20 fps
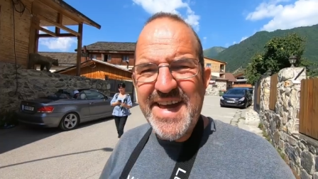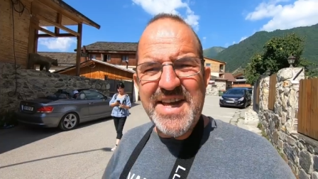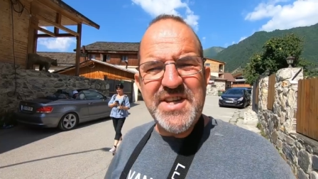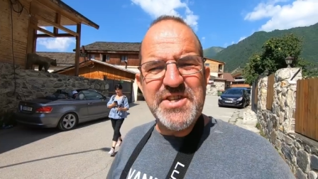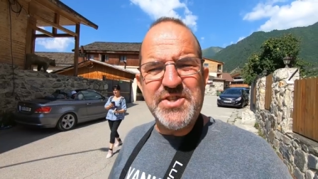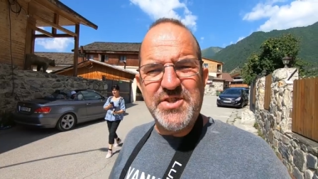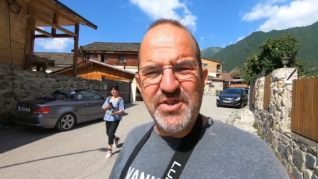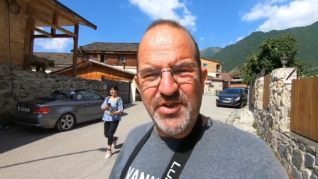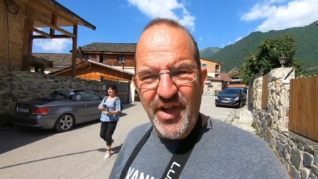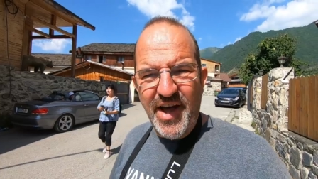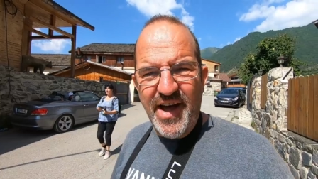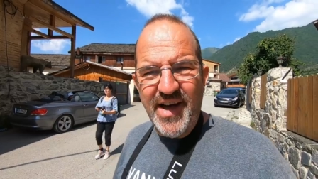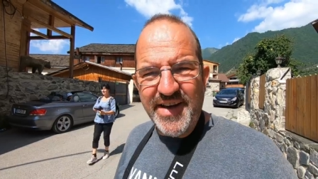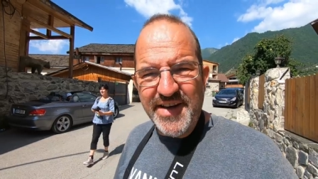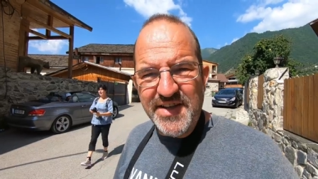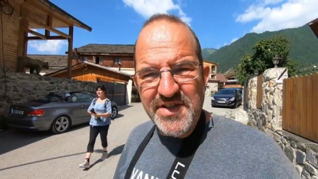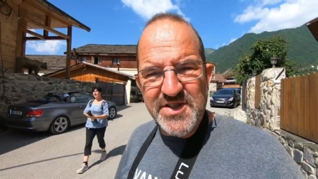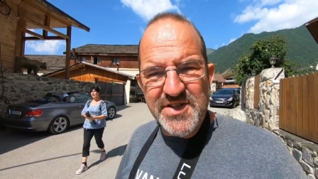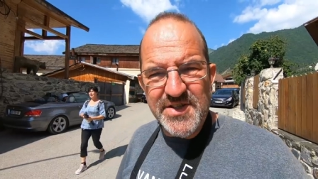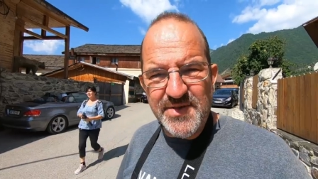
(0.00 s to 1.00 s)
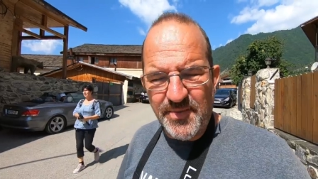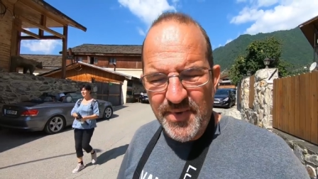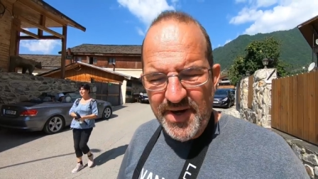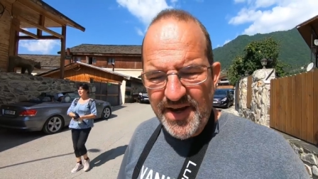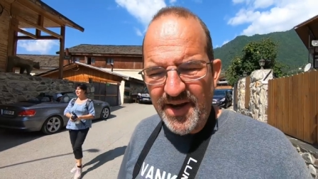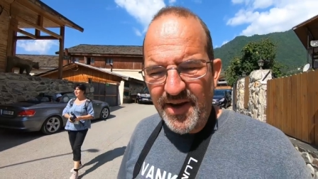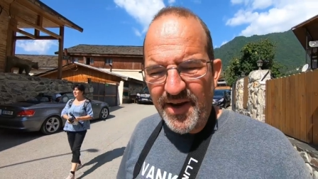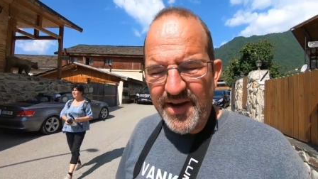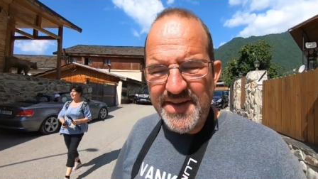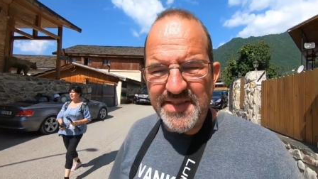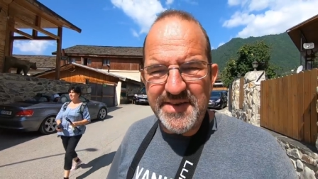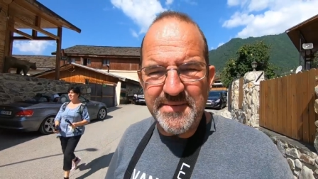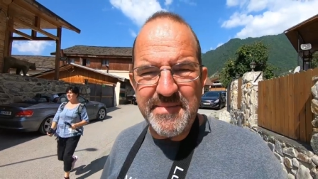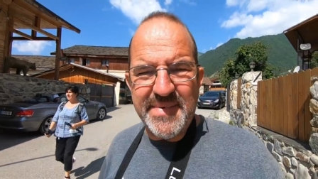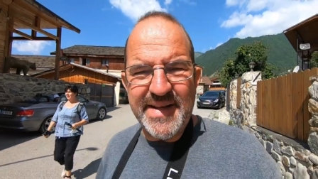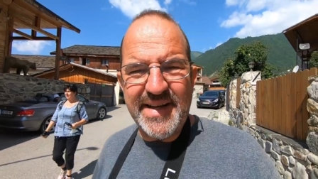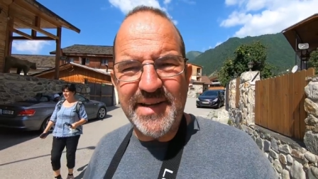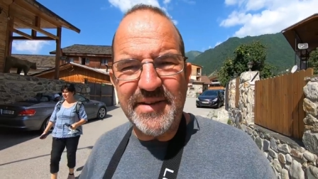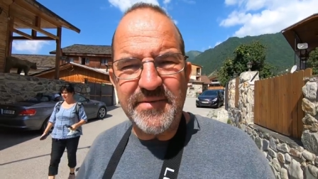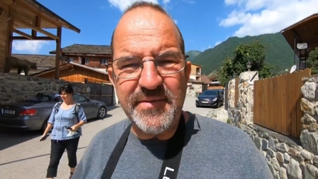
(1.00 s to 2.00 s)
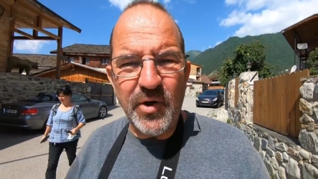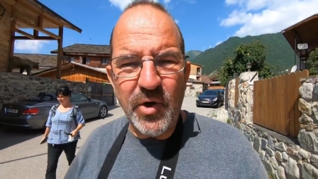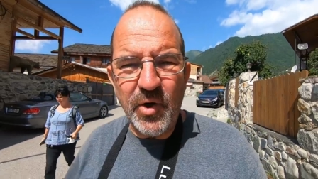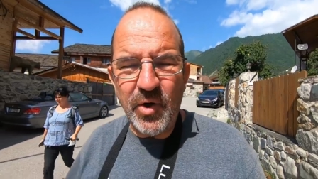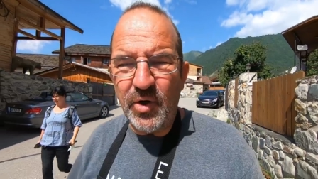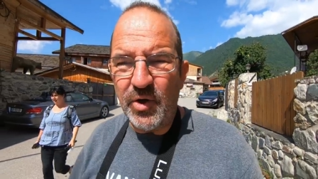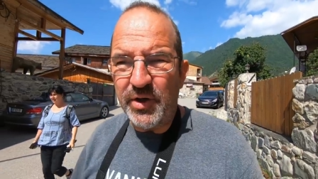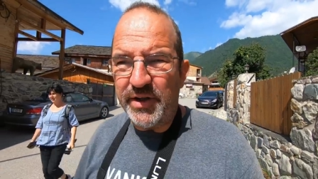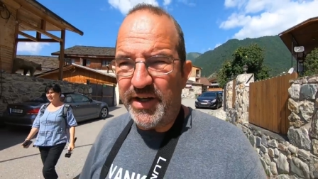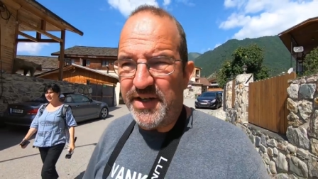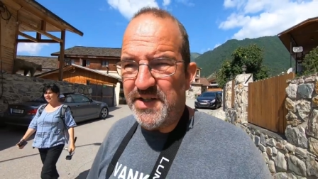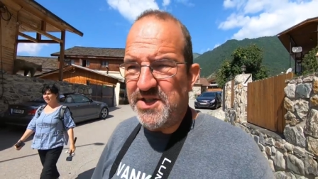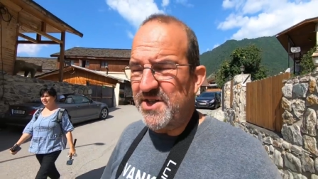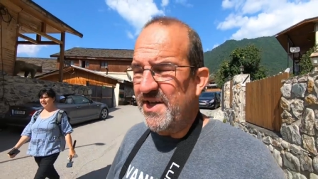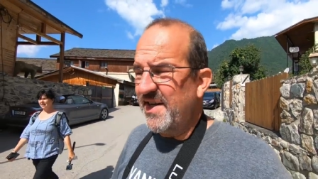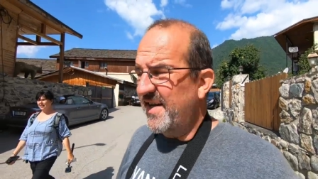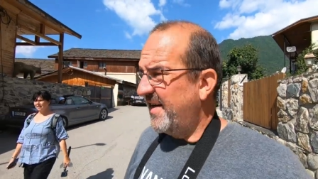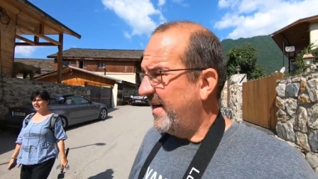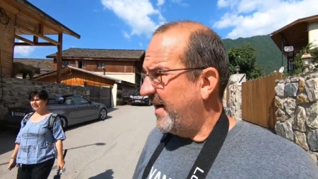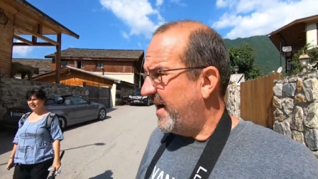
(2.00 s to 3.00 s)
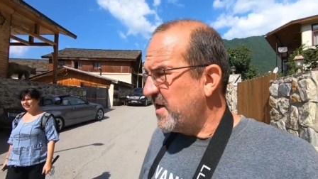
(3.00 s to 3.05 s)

It's nice. We are in the middle of August.